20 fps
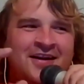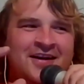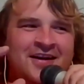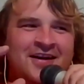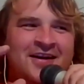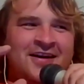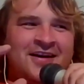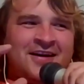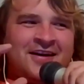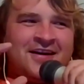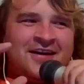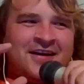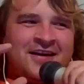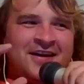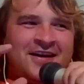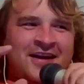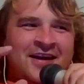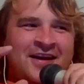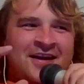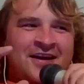
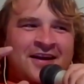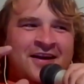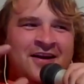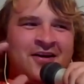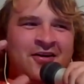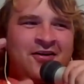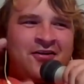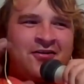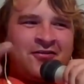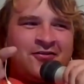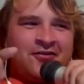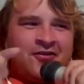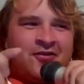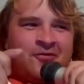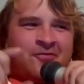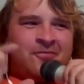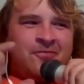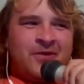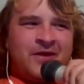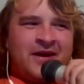And I also
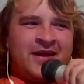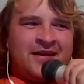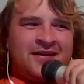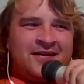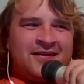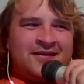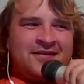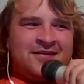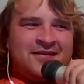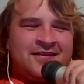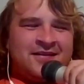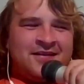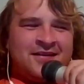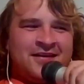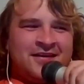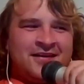bent